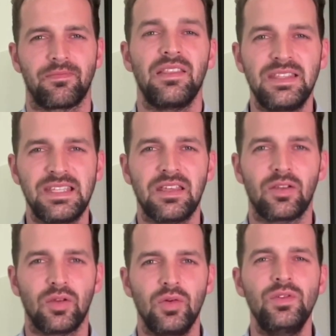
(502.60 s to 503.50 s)
This
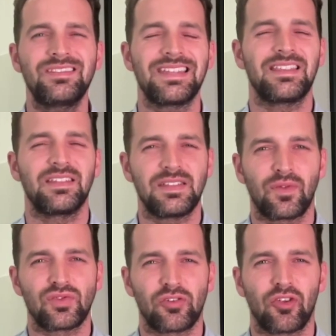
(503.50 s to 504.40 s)
includes in the
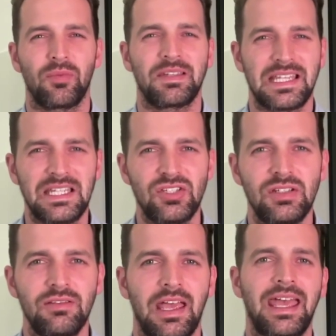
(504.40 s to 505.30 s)
different
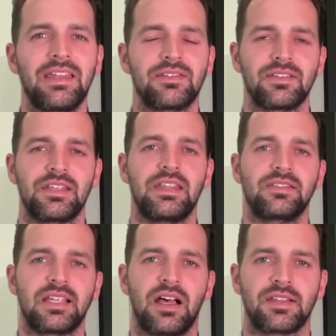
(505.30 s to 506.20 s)
documentation and in the
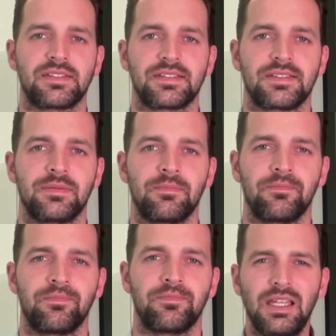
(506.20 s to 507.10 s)
tasks.
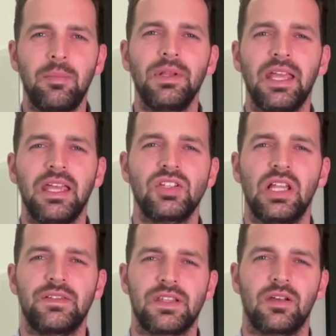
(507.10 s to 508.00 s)
And application
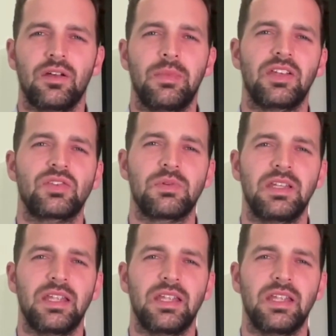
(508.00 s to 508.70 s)
lifecycle management